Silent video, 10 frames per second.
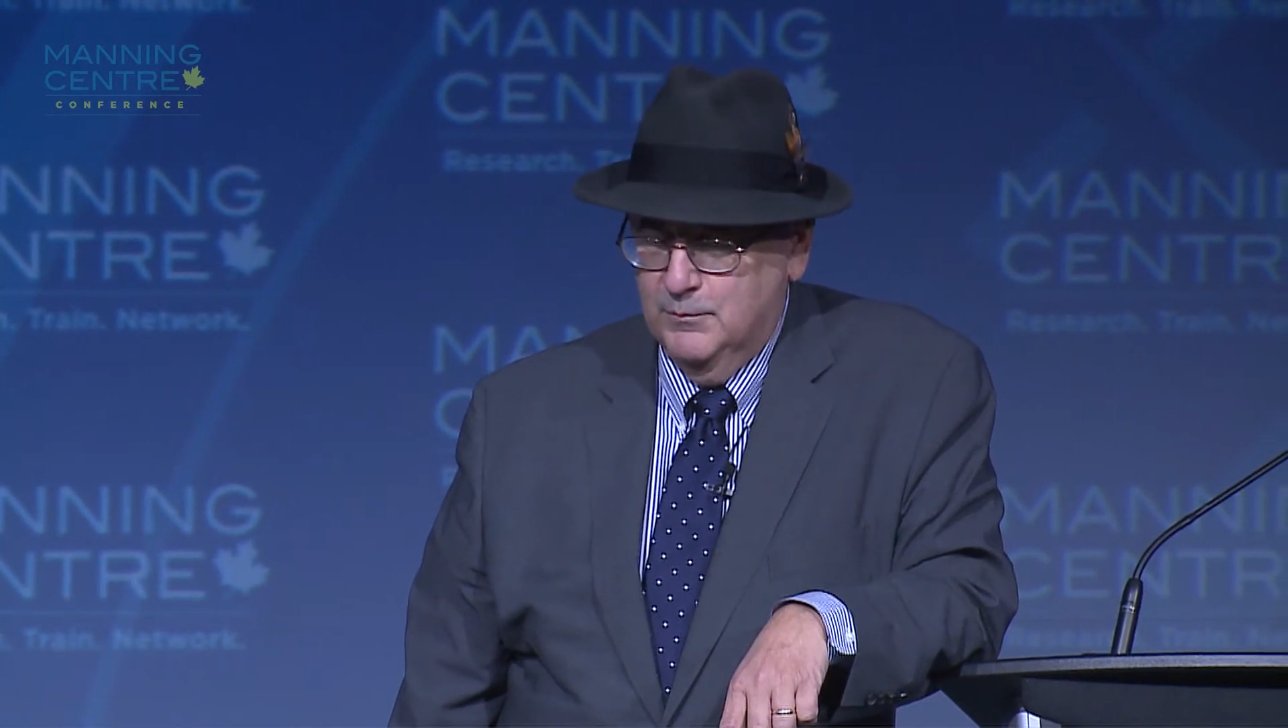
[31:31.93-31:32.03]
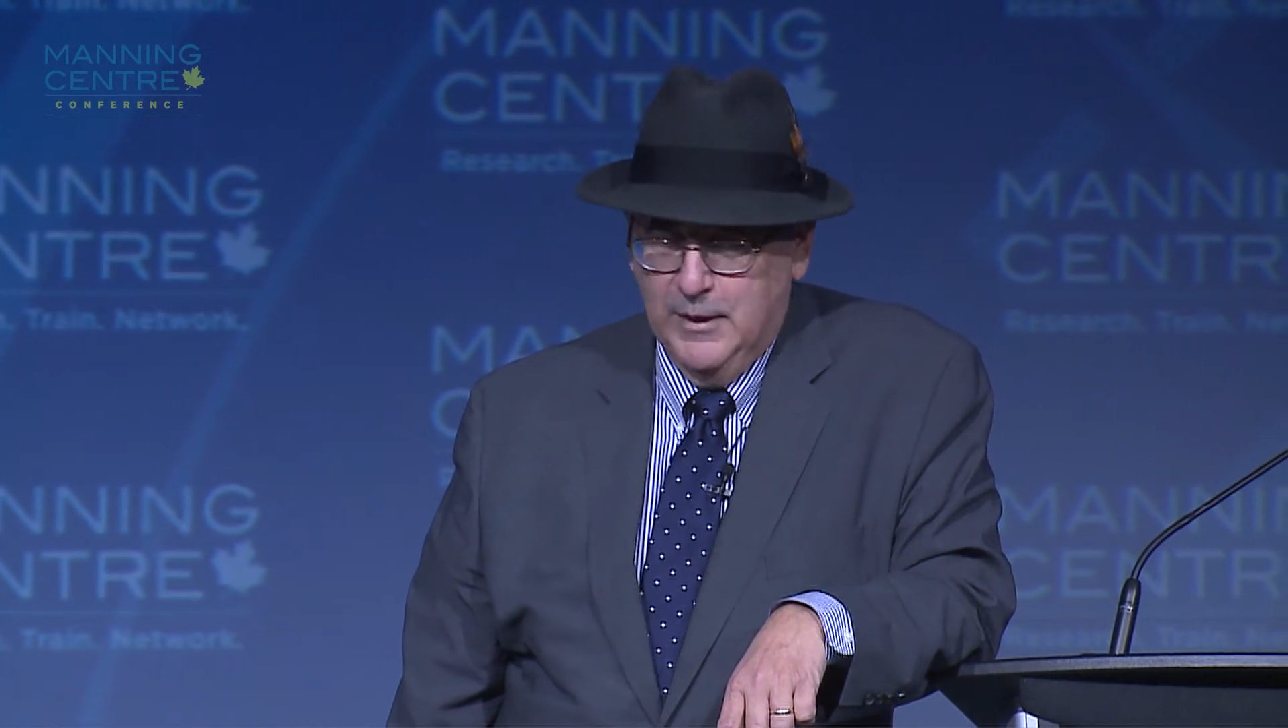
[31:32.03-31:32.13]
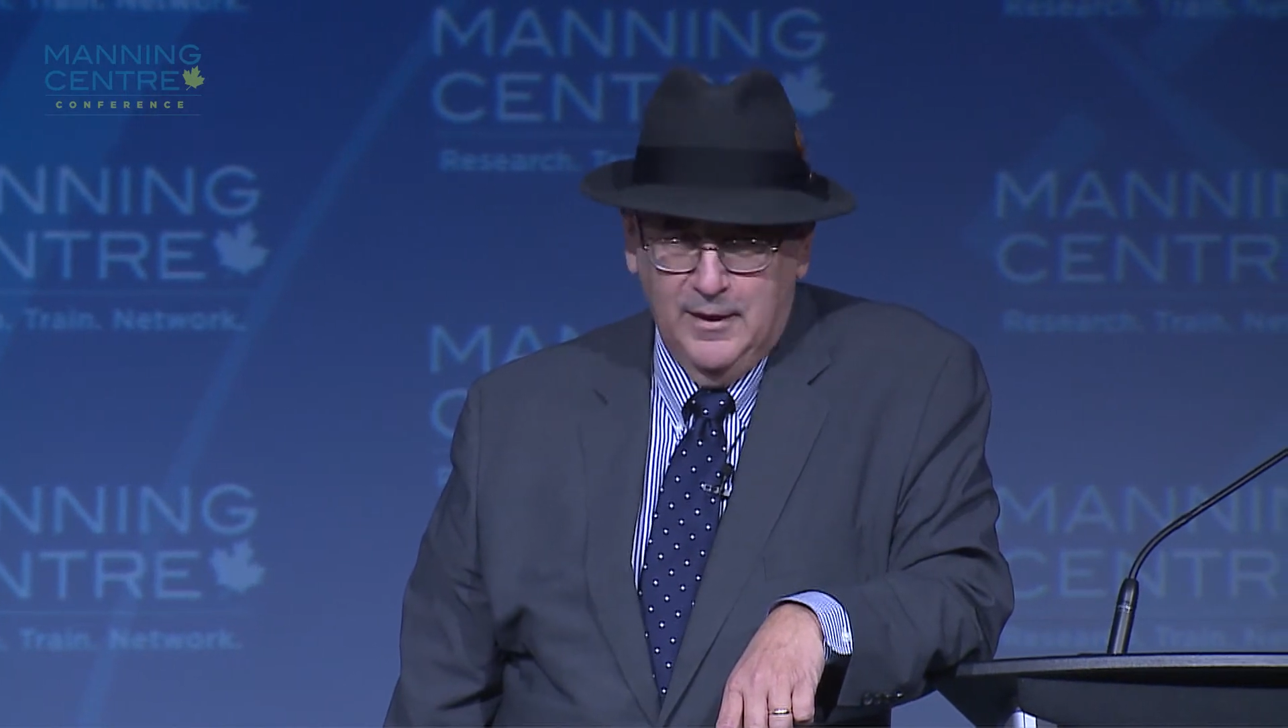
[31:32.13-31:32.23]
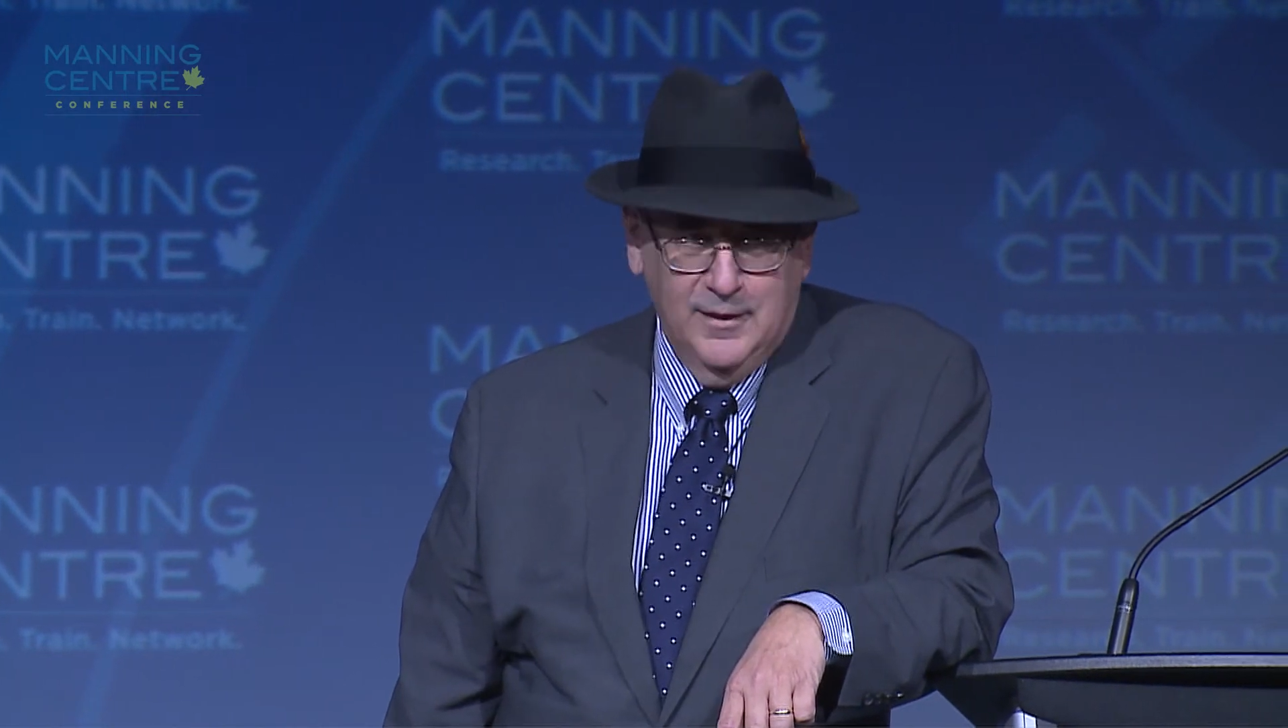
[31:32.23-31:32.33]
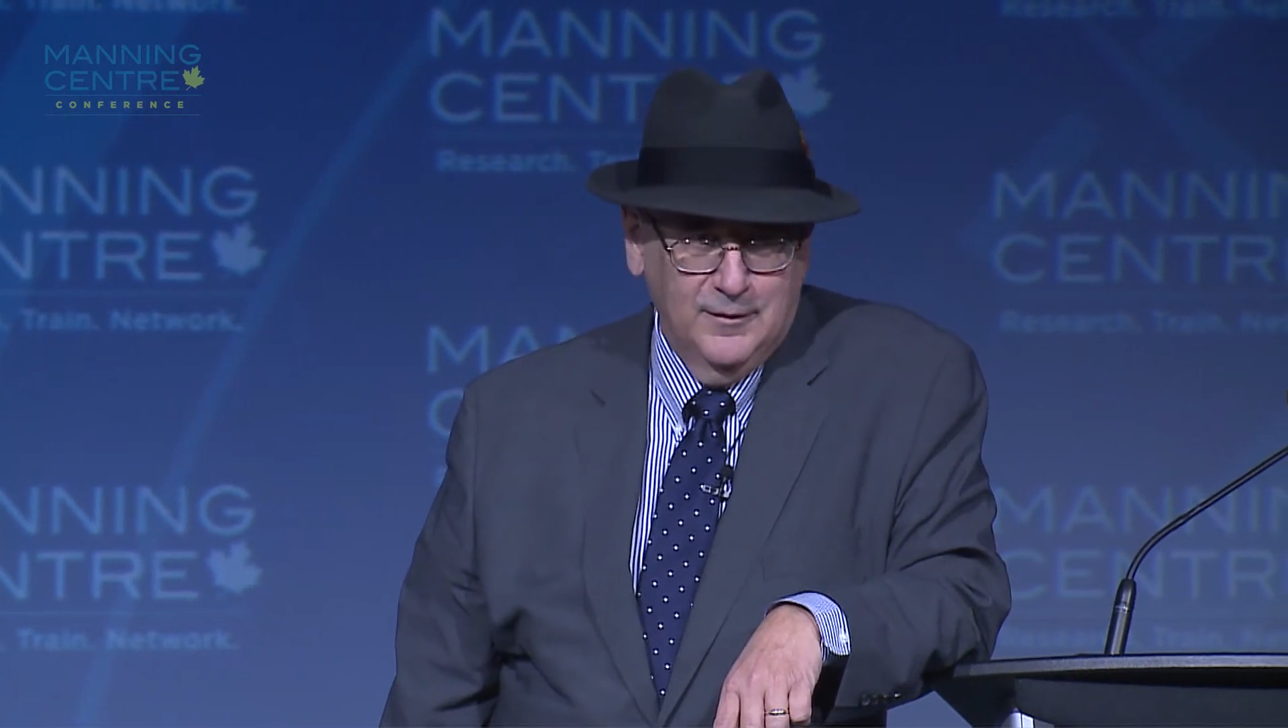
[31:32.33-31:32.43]

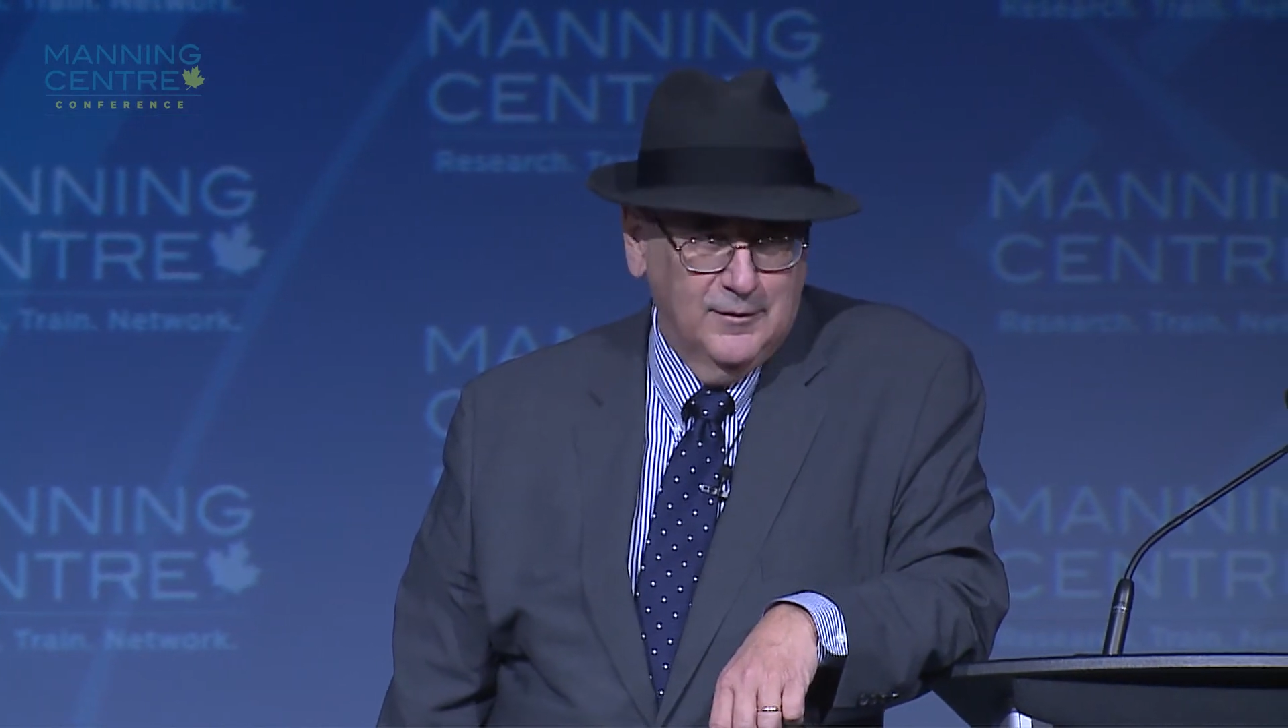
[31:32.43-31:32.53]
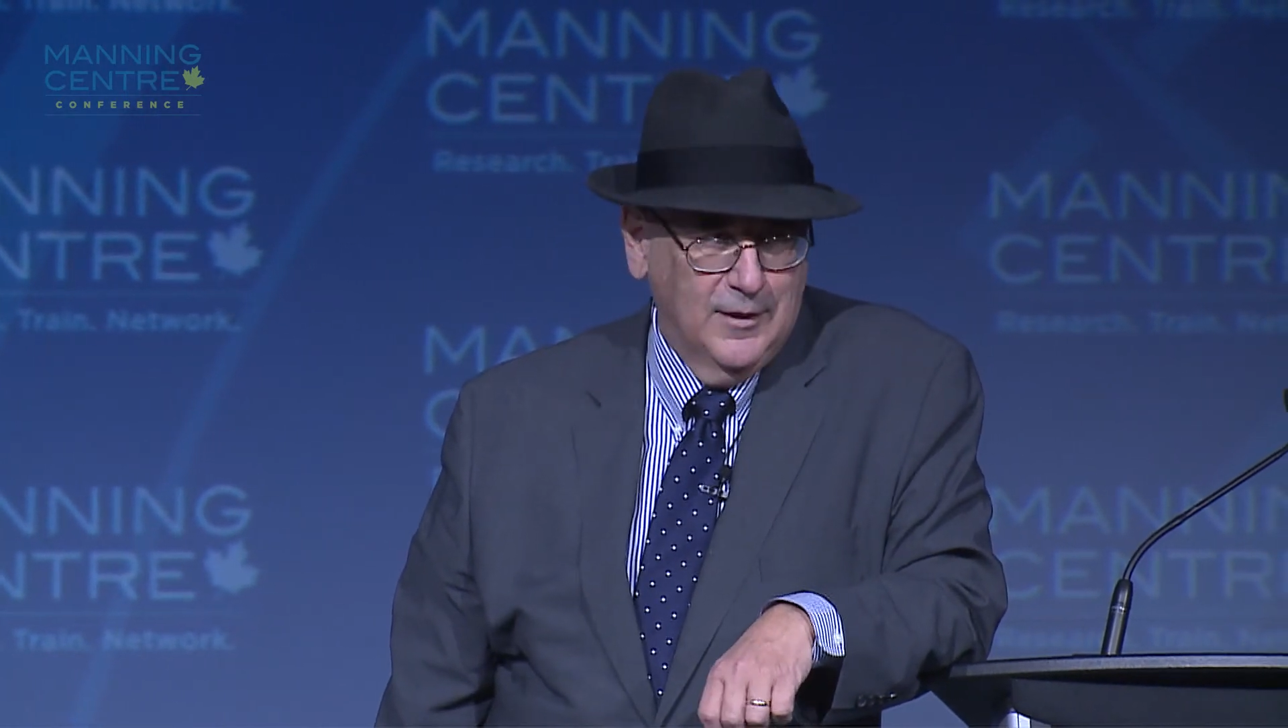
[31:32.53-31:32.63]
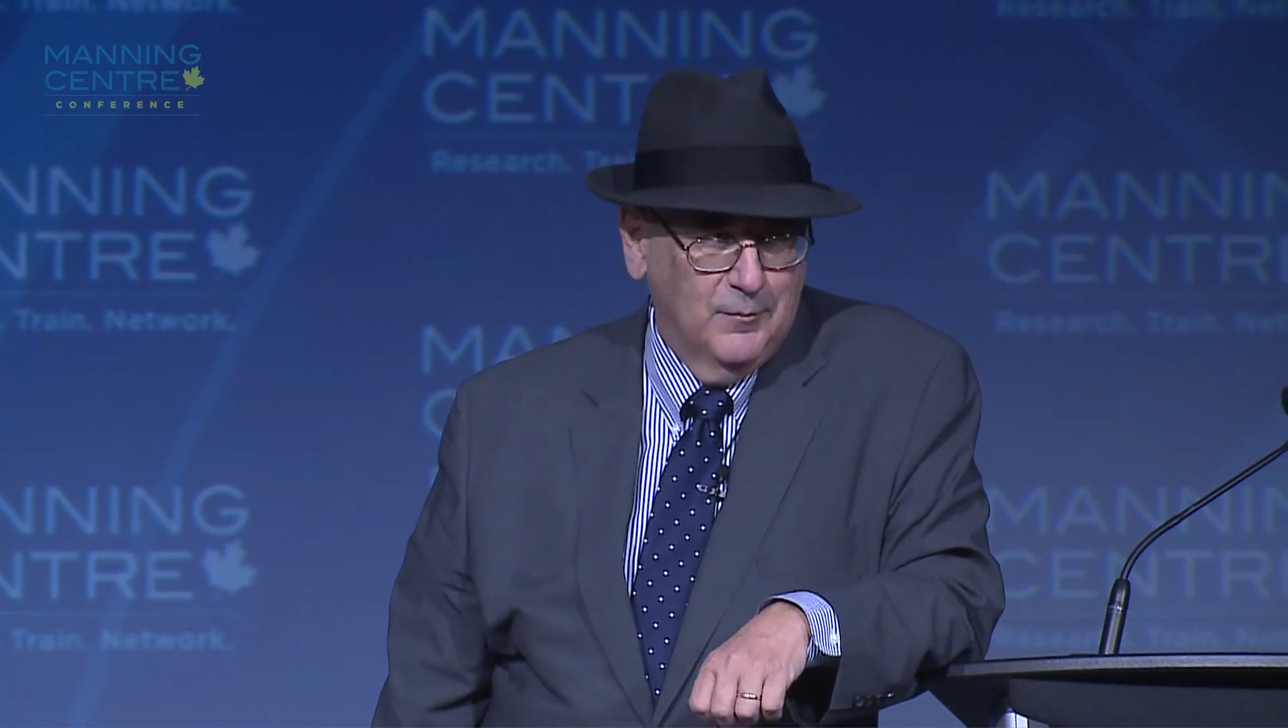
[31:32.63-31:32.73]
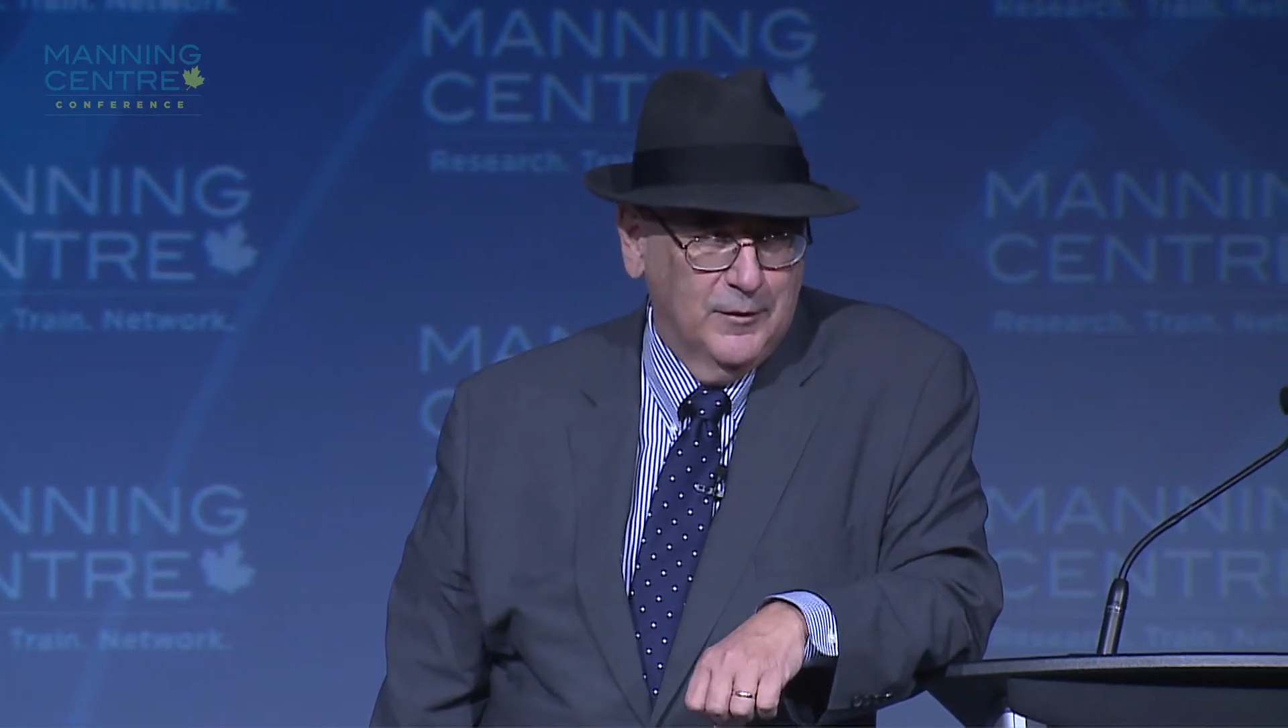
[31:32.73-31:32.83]
pay them